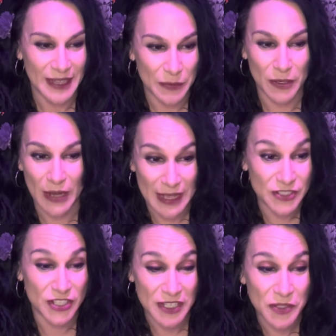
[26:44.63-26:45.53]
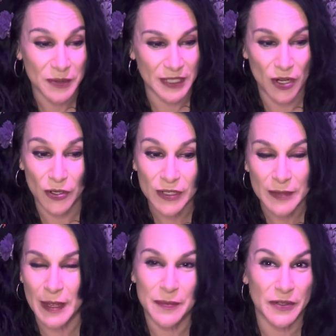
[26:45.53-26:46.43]
or genuinely hurting
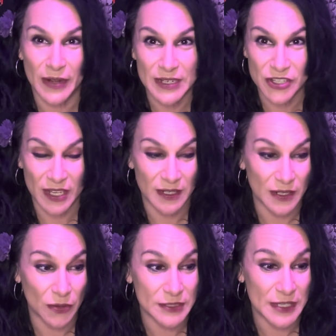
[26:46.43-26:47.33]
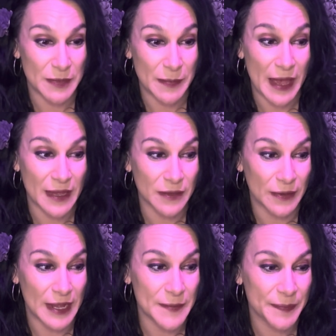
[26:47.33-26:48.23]
my progression and holding me back,
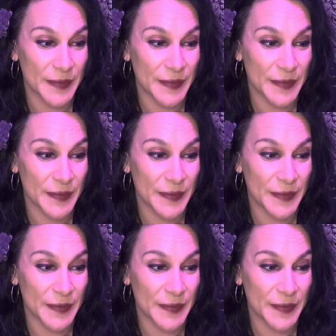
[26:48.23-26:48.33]
right?